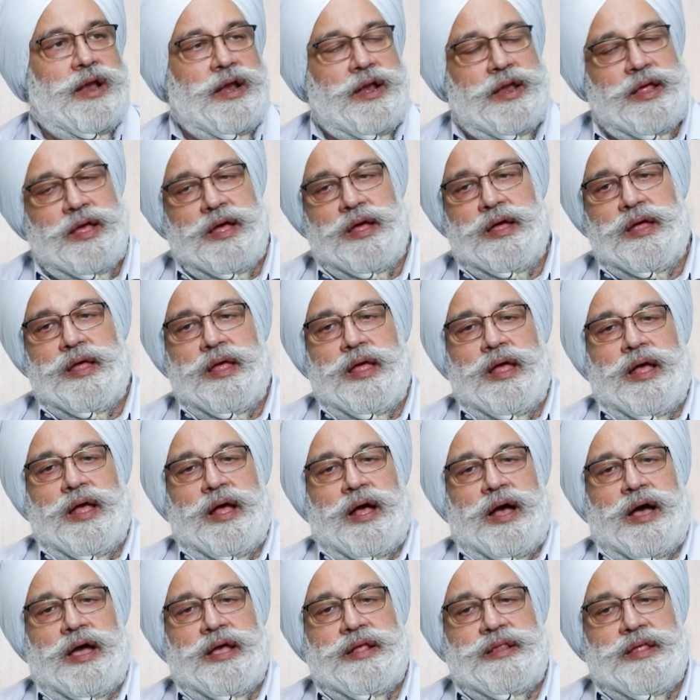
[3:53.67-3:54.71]
India, hmm.
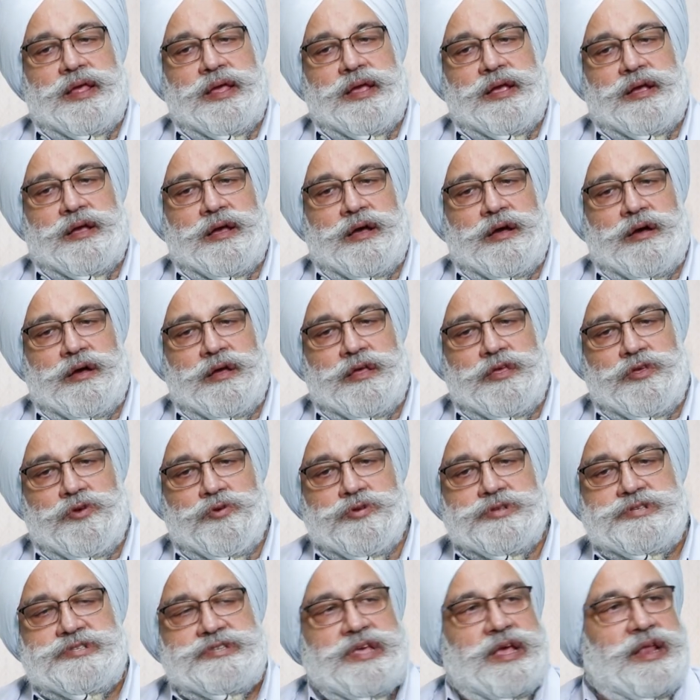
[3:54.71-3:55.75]
I think uh,
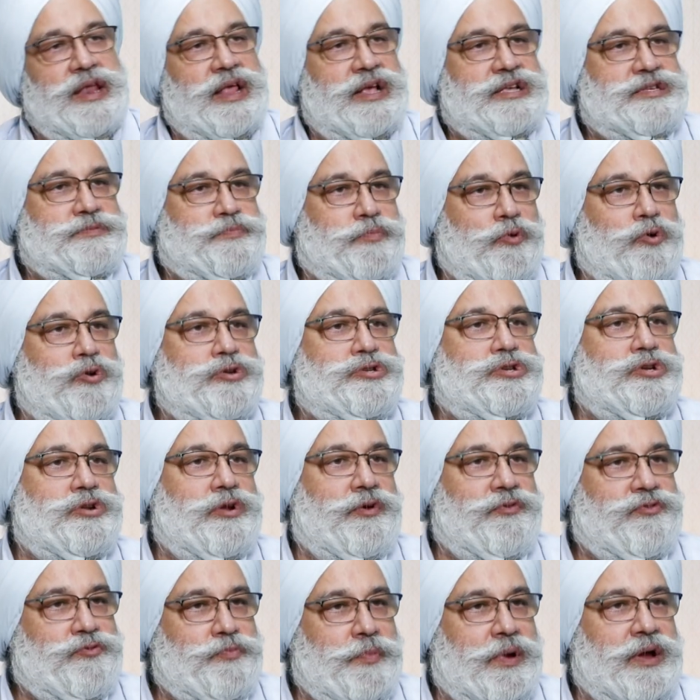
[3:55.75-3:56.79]
you'll see an explosion
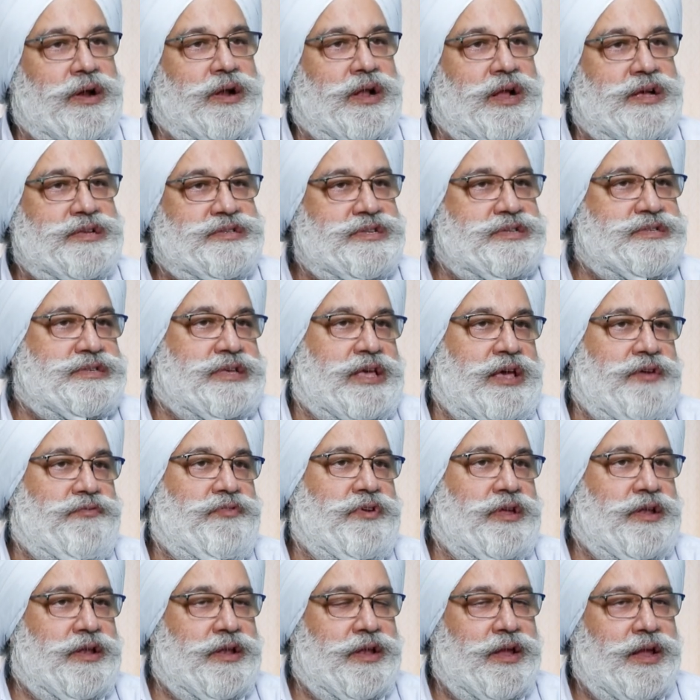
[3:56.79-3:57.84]
of smart glasses
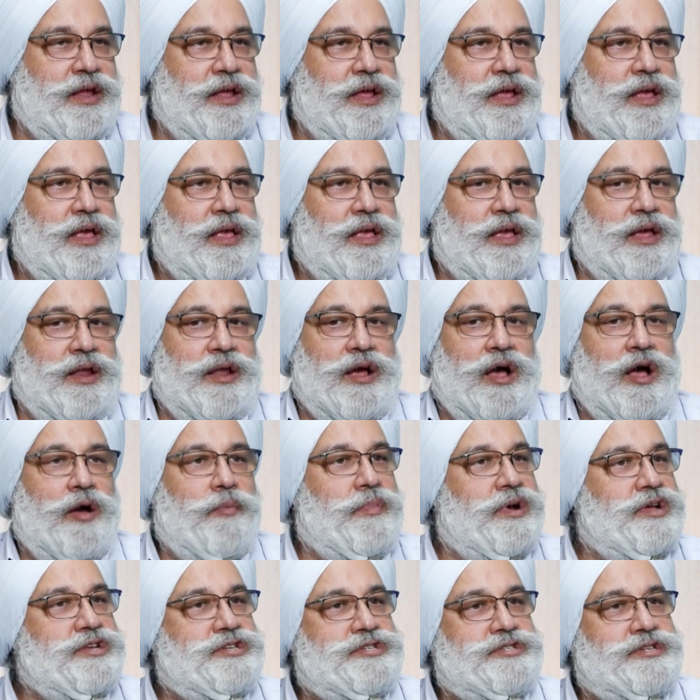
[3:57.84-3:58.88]
given, you know, how
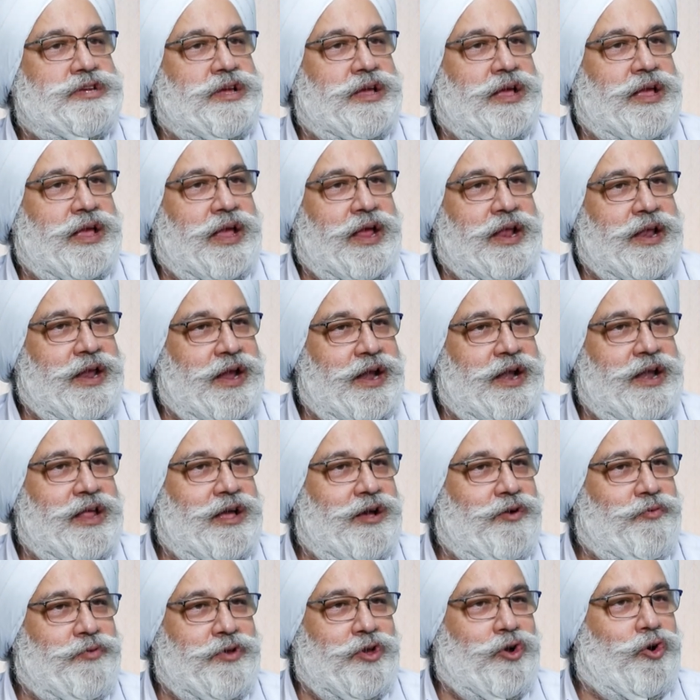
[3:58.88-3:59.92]
much uh, in
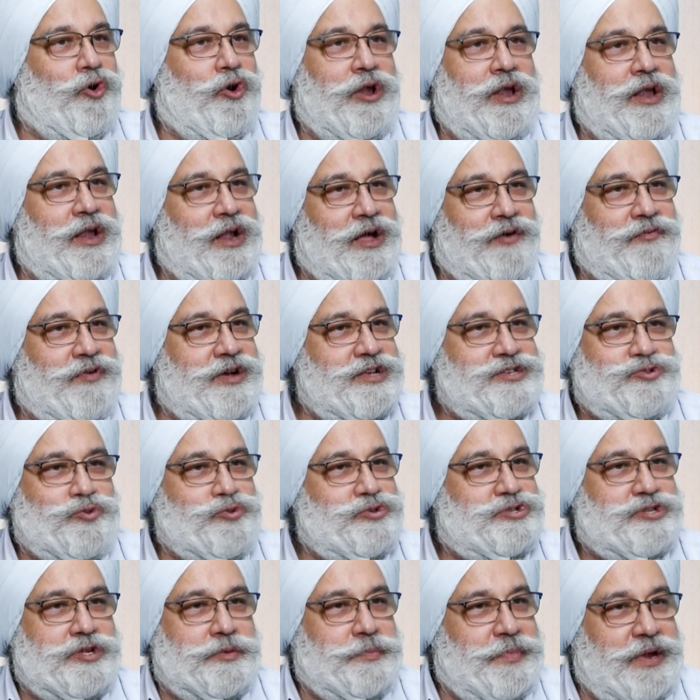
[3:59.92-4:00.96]
India we all love our
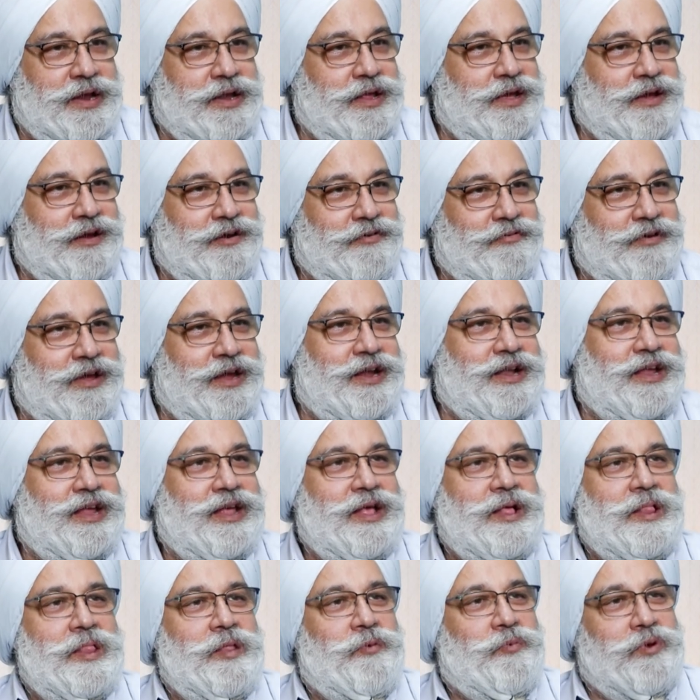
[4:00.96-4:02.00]
social media, right? right.
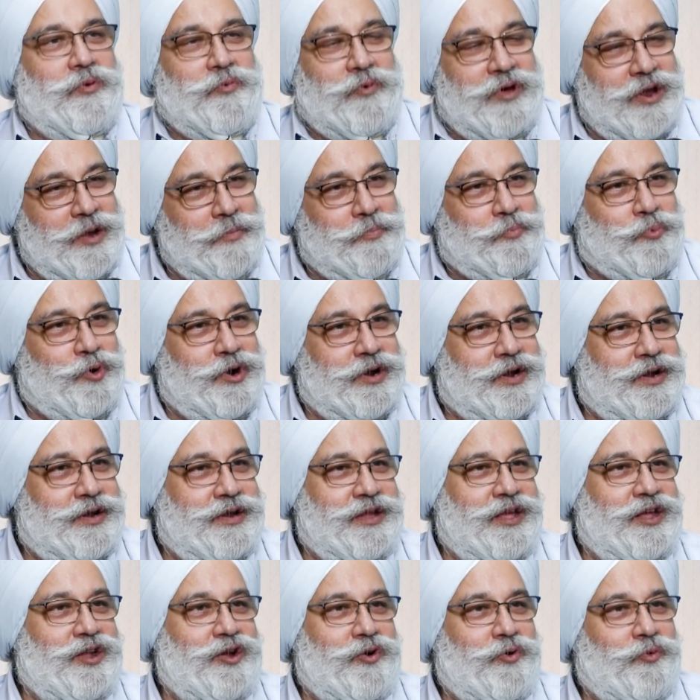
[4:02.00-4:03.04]
We want to put,
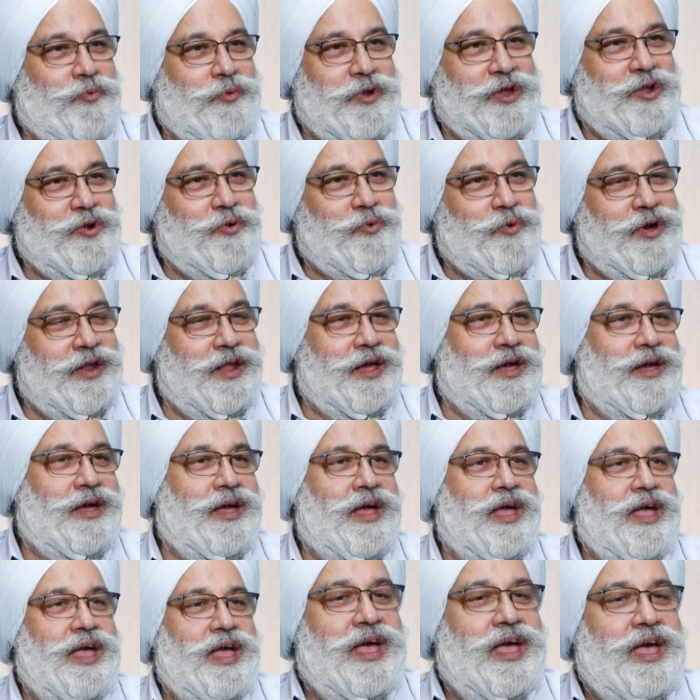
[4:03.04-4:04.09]
you know, we don't want
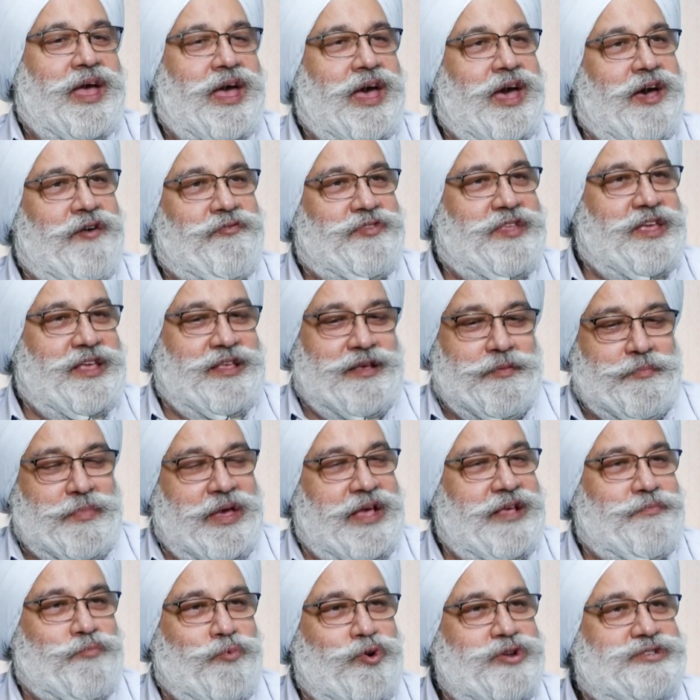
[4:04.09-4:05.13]
to have the
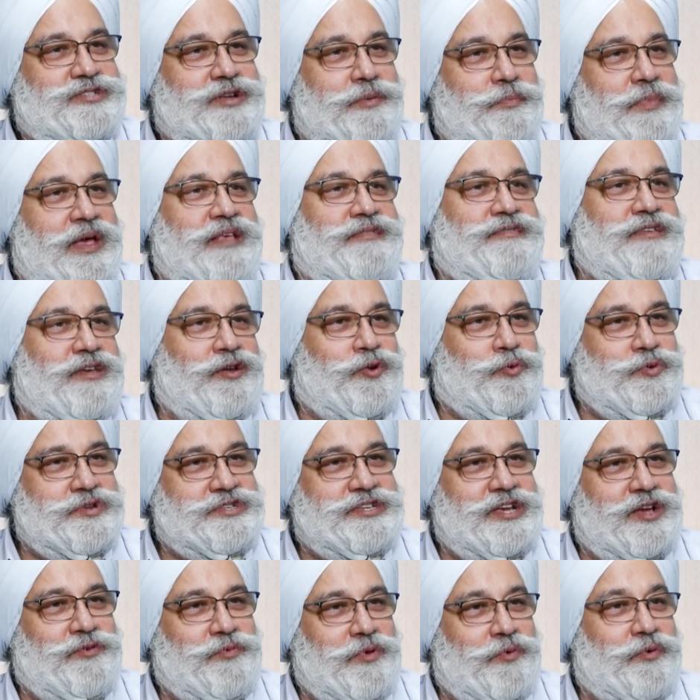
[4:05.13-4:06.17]
ama most amazing
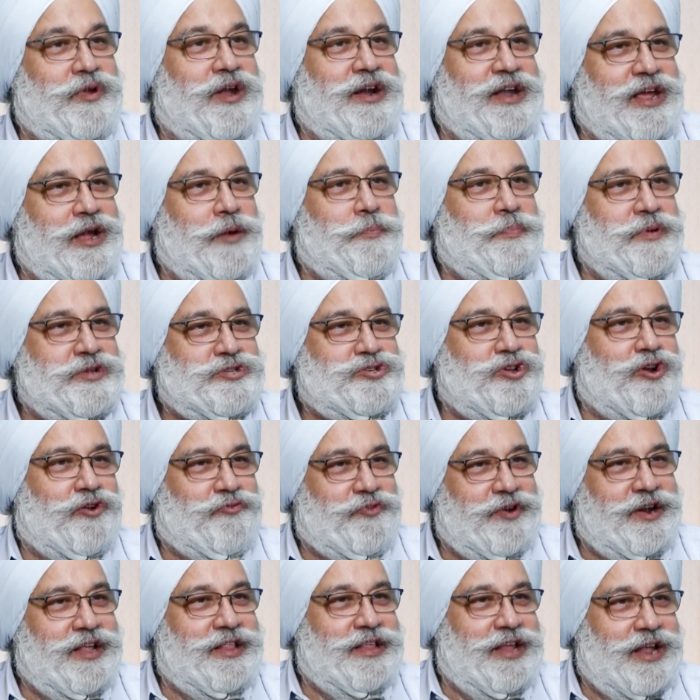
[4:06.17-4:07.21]
cuisine. We want to take a picture of
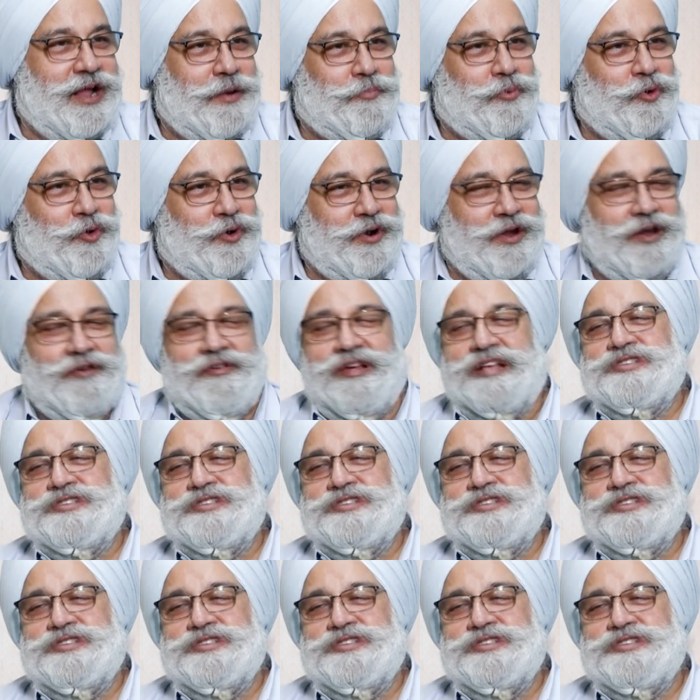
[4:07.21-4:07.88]
it and then upload it, right?